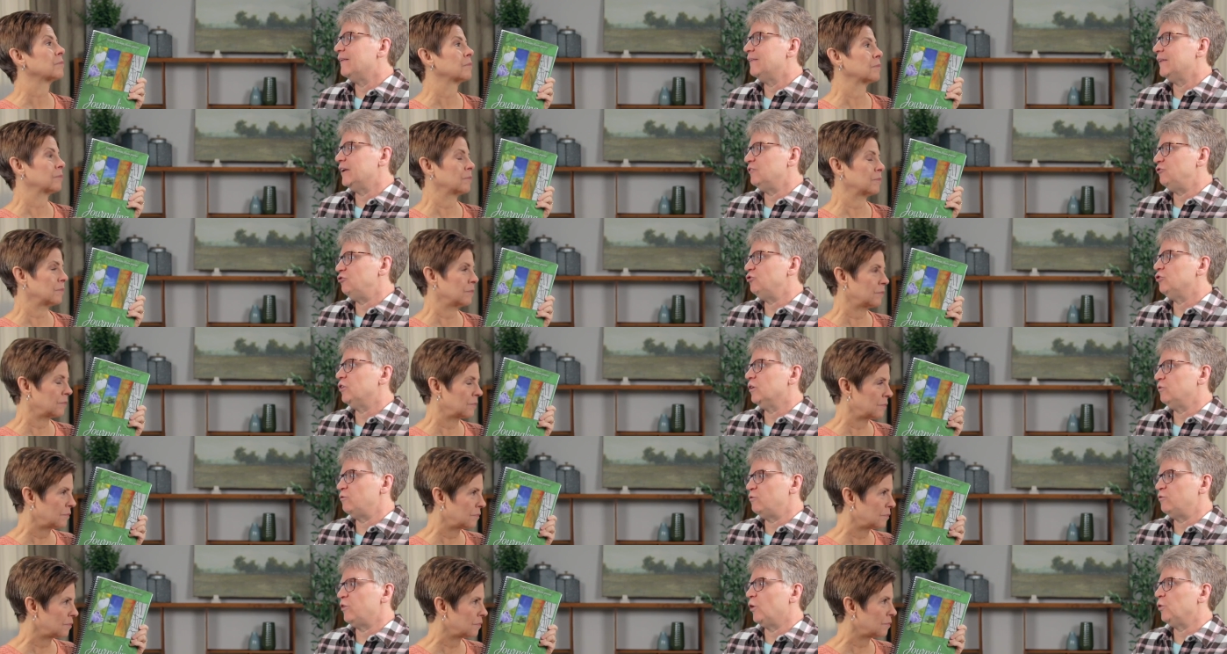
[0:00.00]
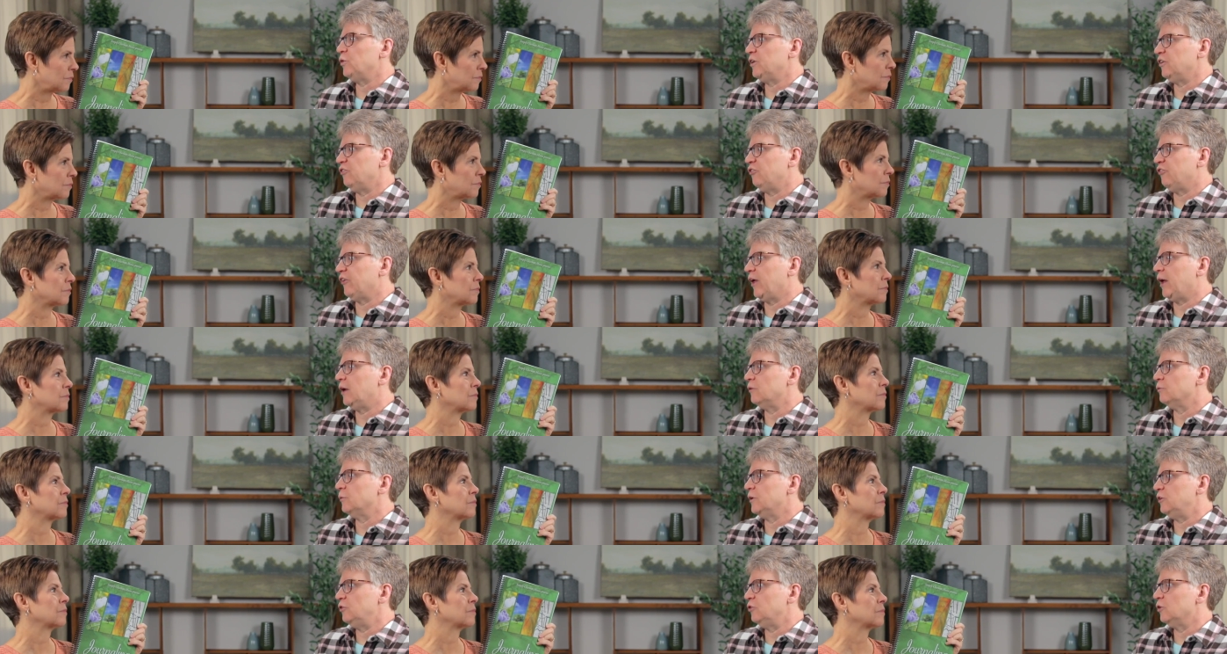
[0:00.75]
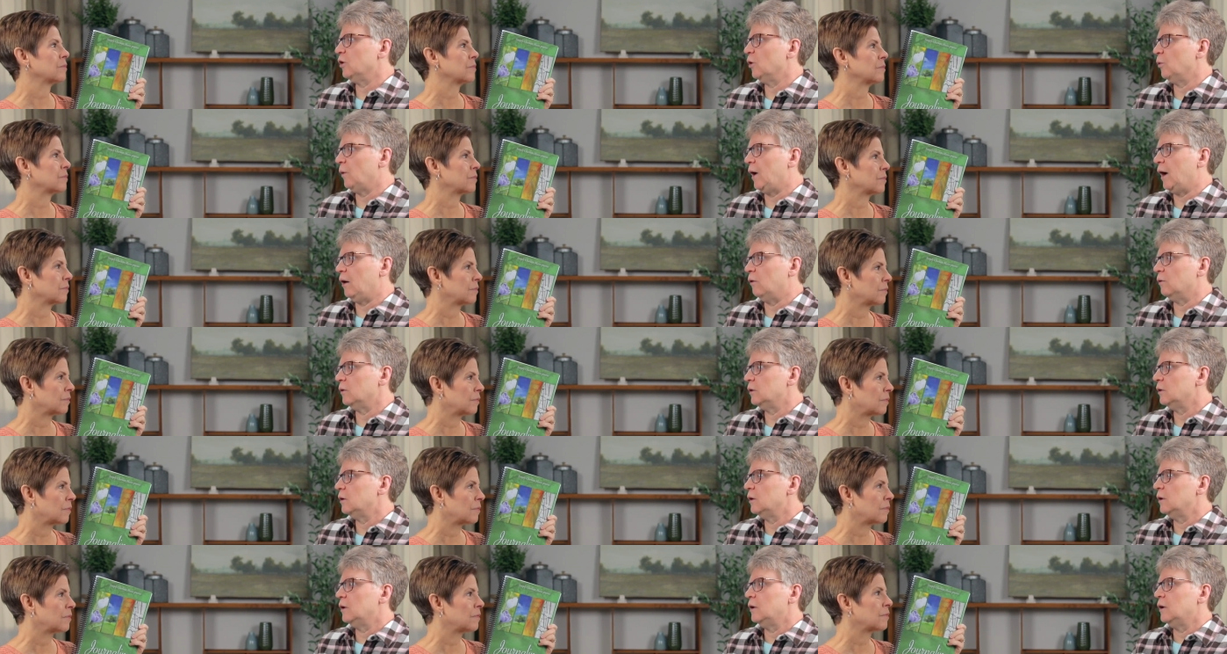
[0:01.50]
Speaker 1: that you can focus on when you go out.
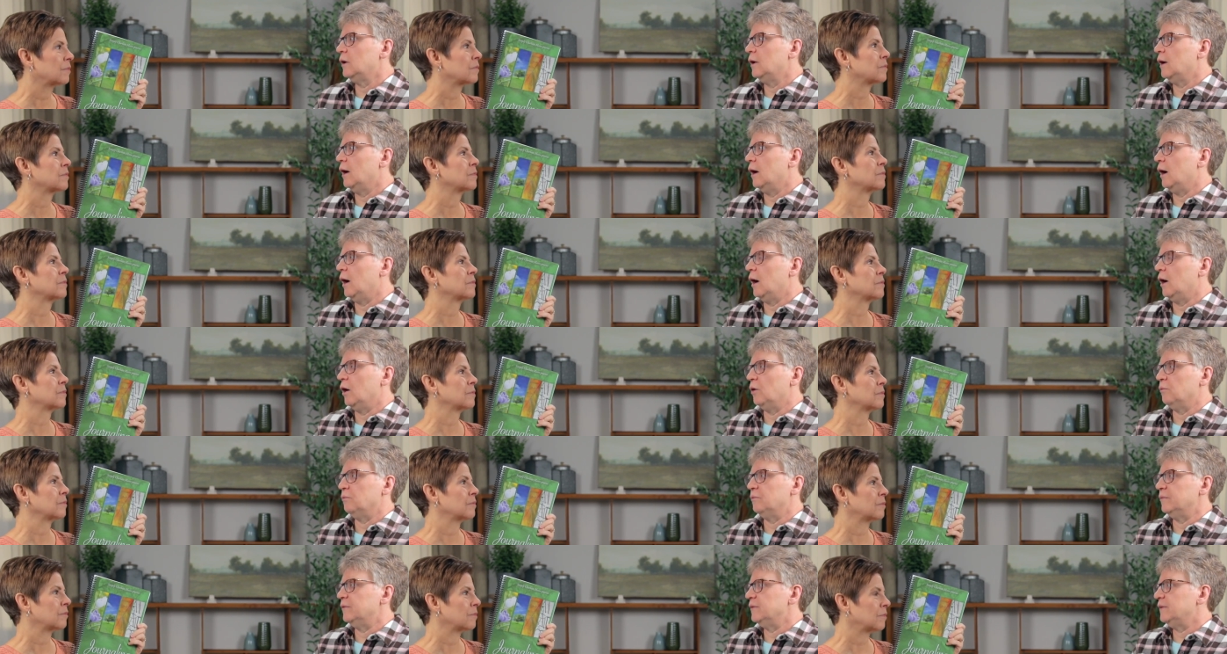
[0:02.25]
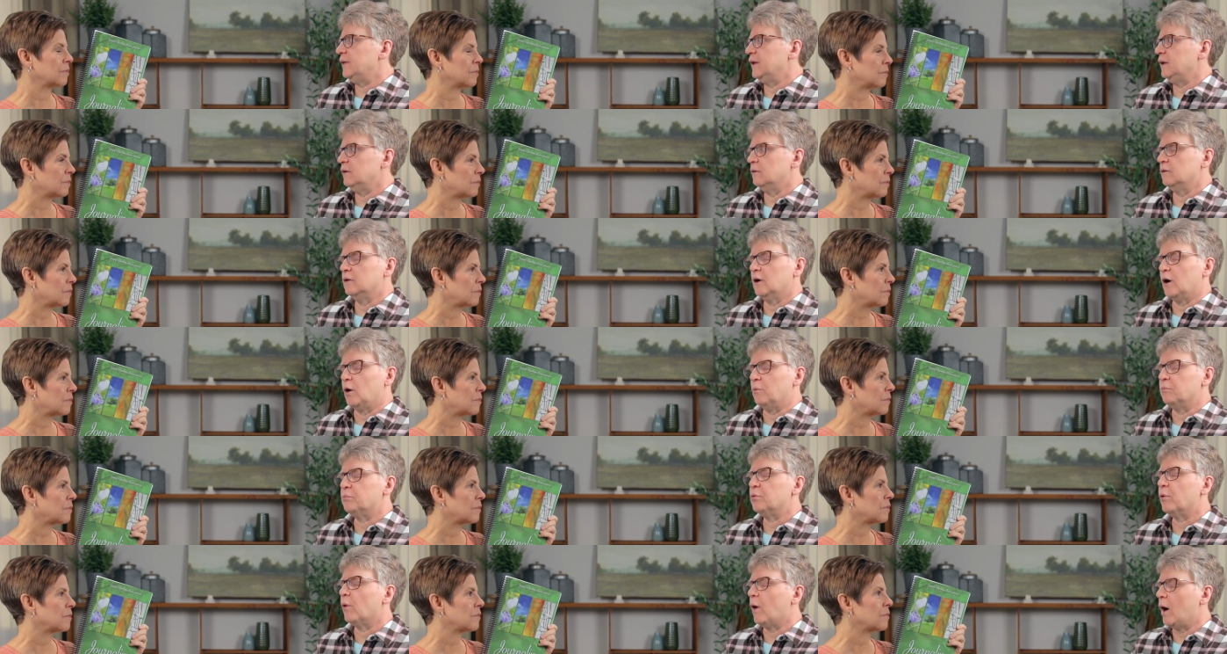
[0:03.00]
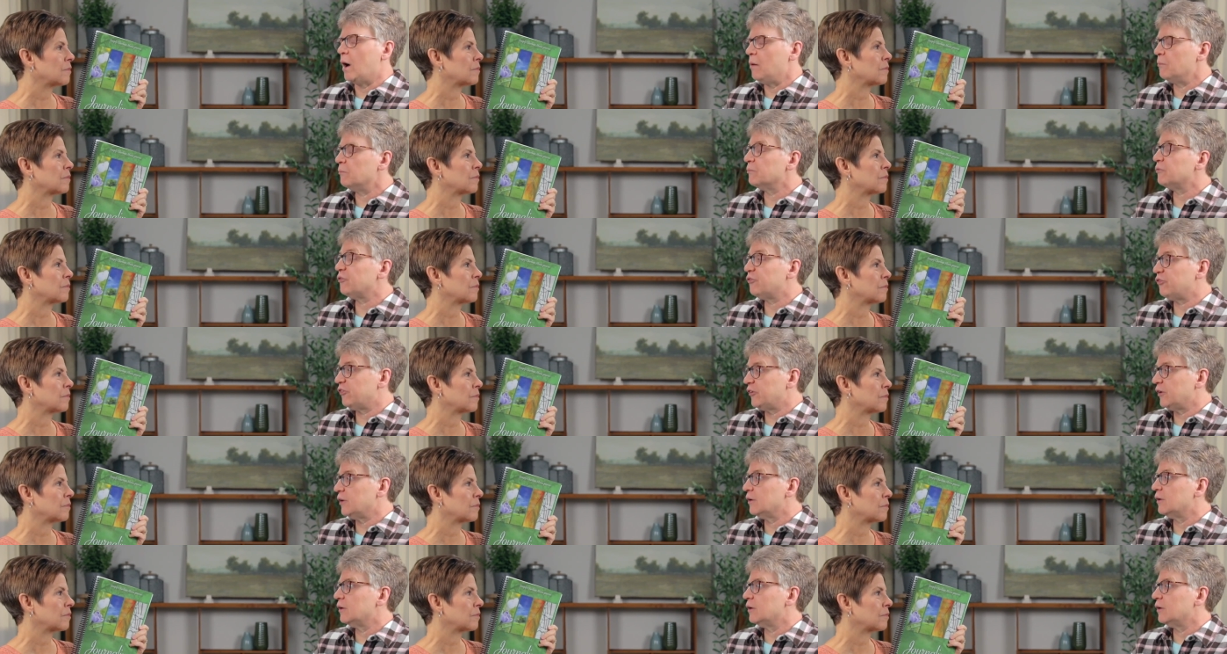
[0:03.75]
There are prompts